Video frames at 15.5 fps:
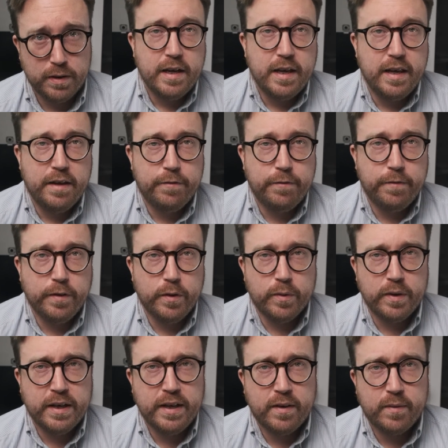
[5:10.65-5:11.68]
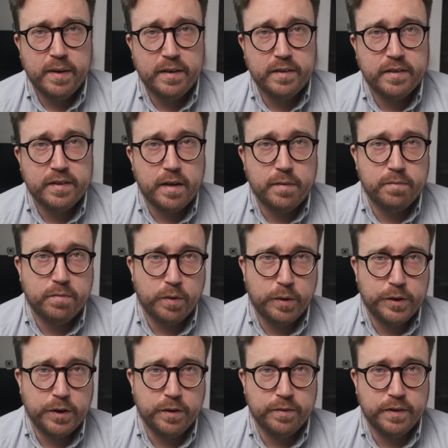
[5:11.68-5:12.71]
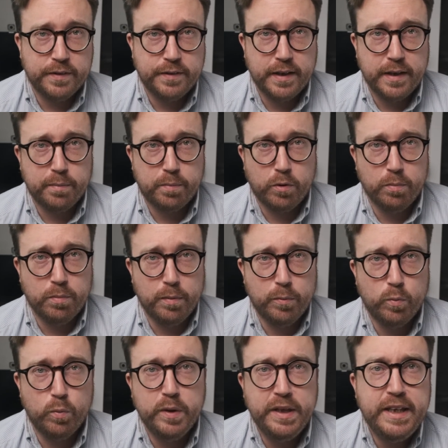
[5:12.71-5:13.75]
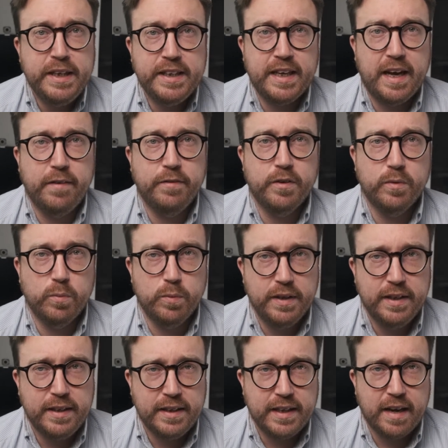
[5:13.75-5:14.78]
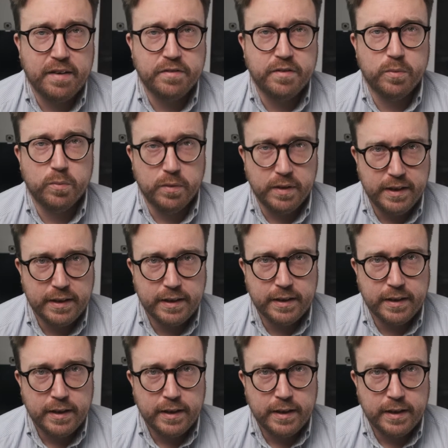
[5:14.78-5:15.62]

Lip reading: If you're hearing some version of the same problem week after week after week,